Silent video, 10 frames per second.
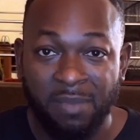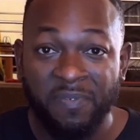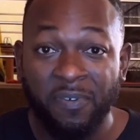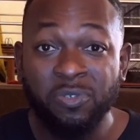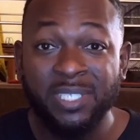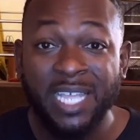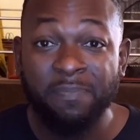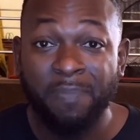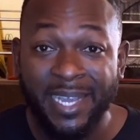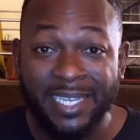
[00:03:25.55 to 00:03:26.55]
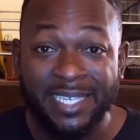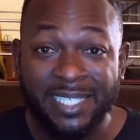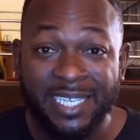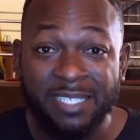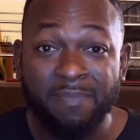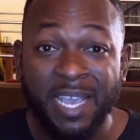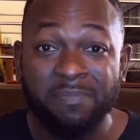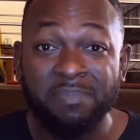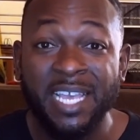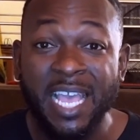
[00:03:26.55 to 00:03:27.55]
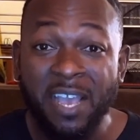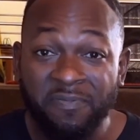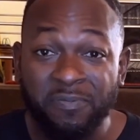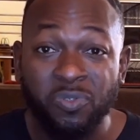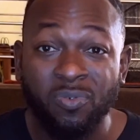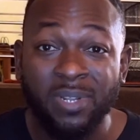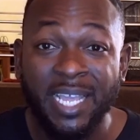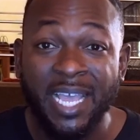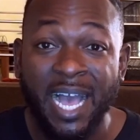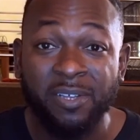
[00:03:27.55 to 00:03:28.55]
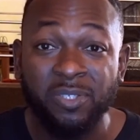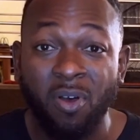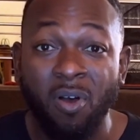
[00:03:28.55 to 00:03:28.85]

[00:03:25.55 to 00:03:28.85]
Before you start packing, it might be helpful to lay out